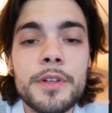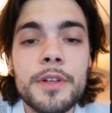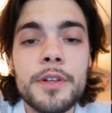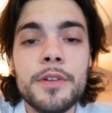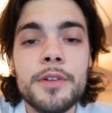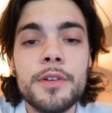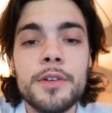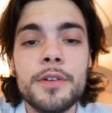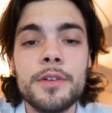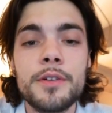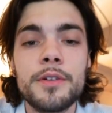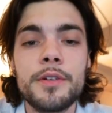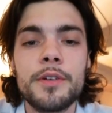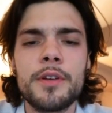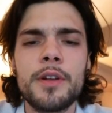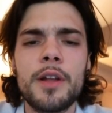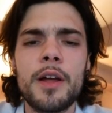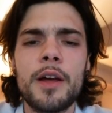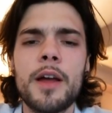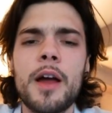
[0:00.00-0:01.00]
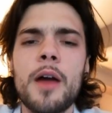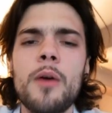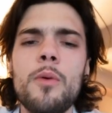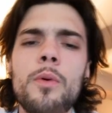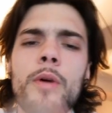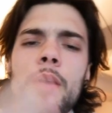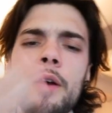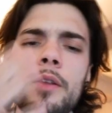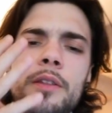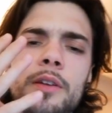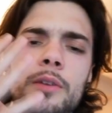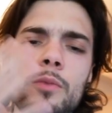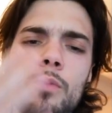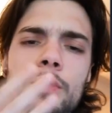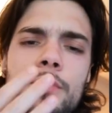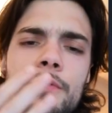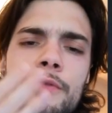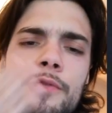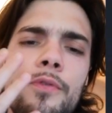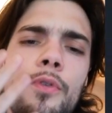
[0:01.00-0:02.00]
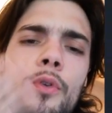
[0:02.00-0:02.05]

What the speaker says: in like I think it was